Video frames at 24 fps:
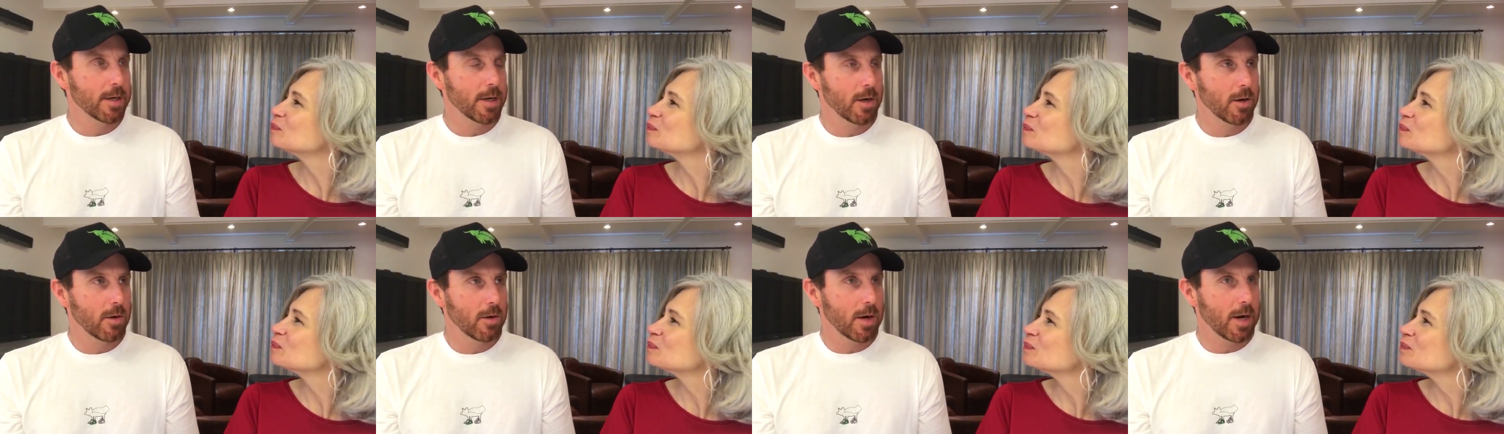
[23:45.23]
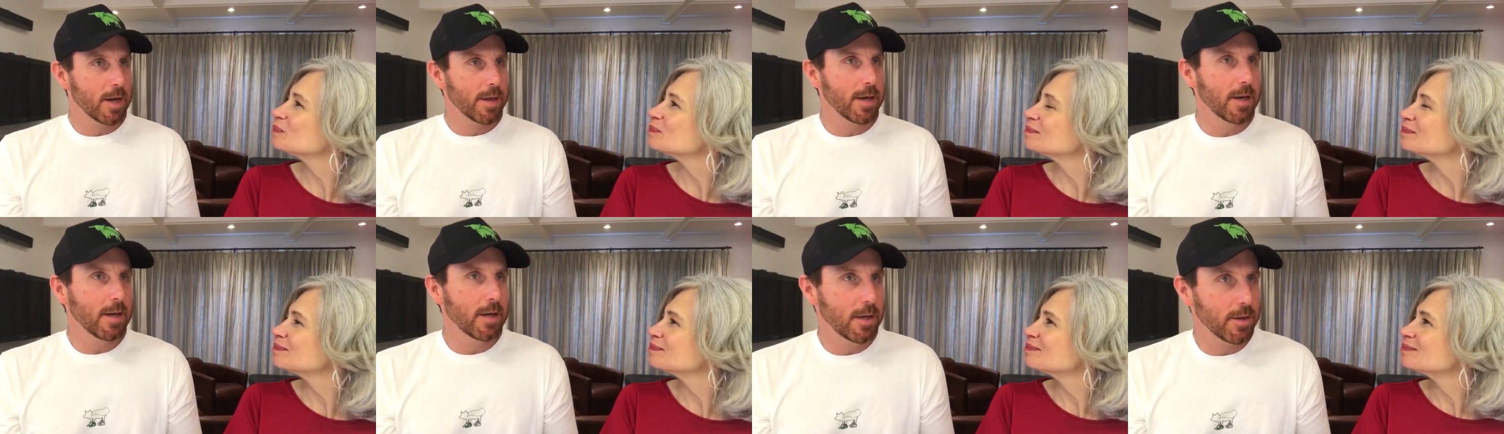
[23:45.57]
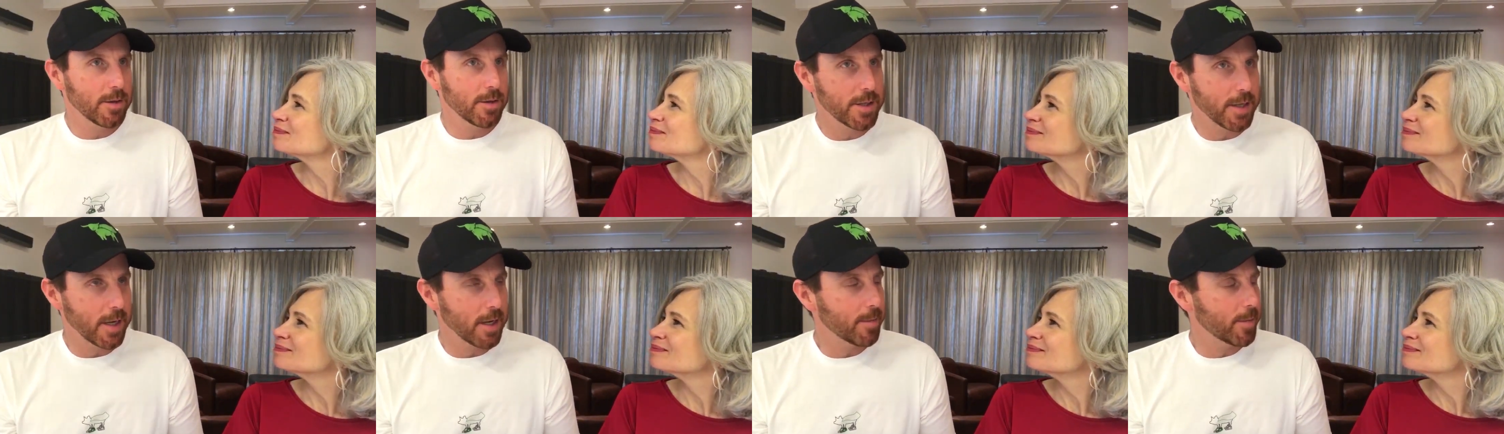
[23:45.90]
Speaker 1: So I
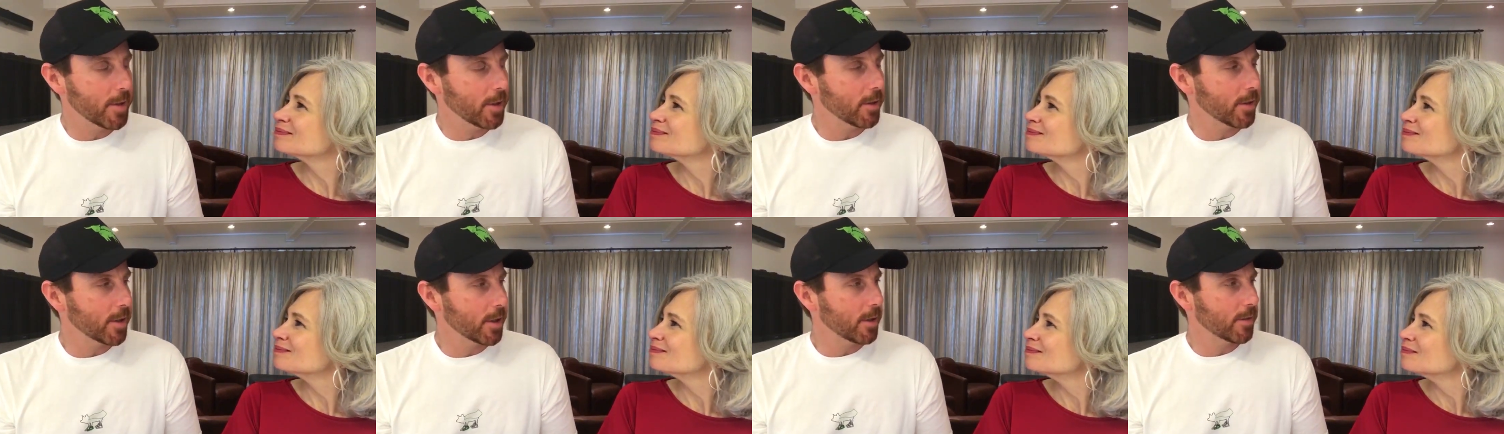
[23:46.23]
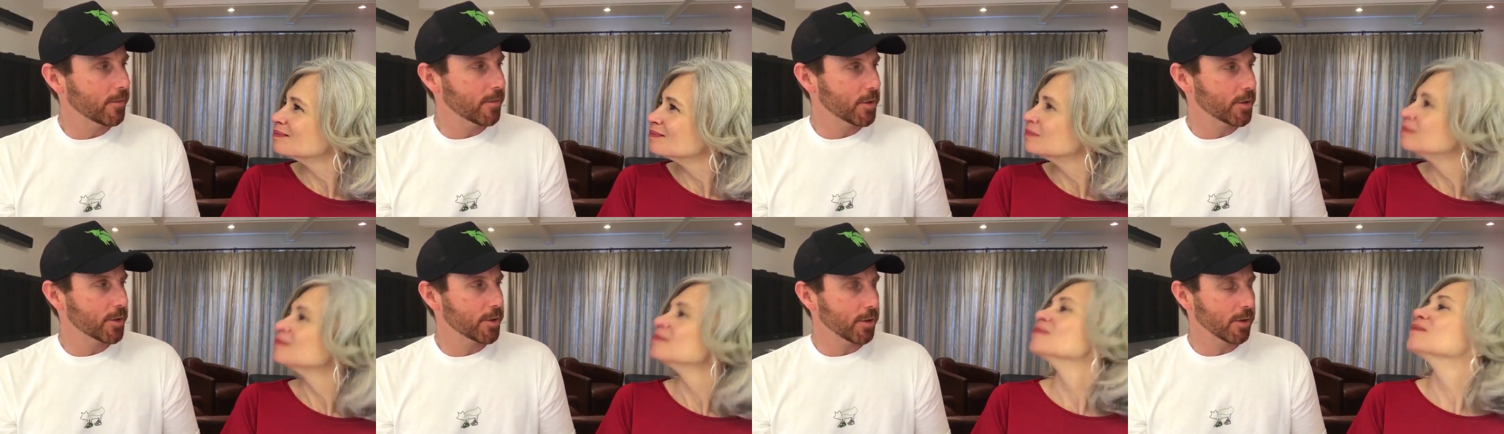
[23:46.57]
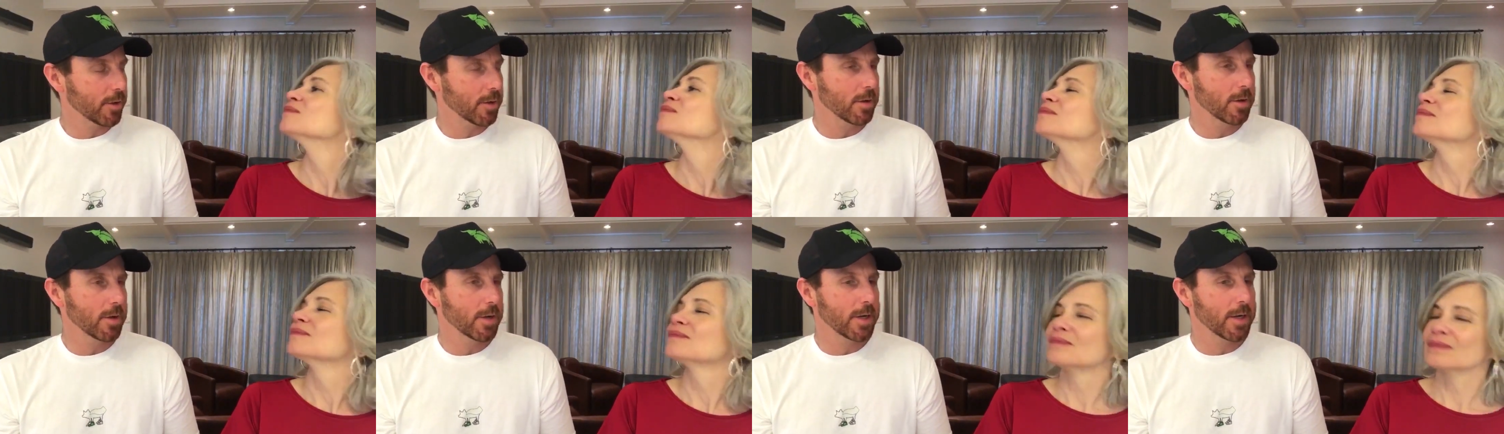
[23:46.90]
think you know, sustainability
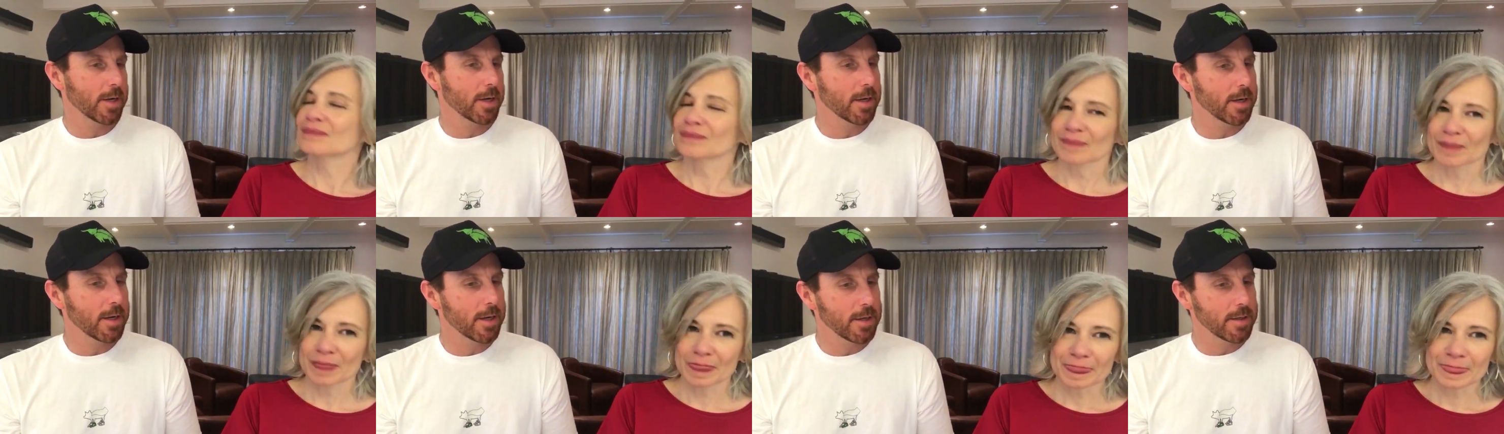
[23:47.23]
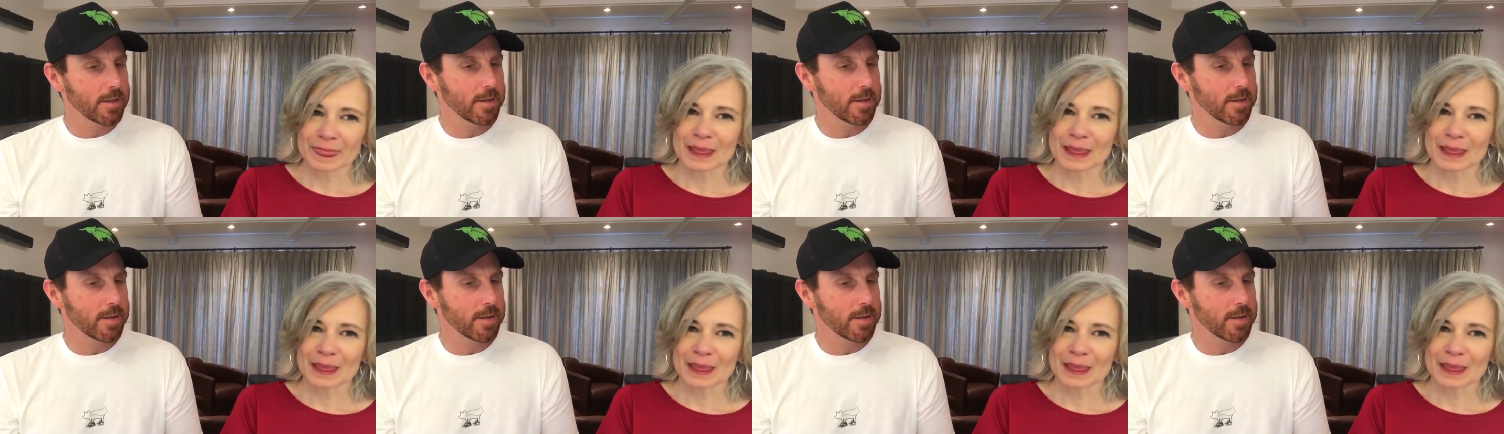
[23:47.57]
for sure, mm-hmm.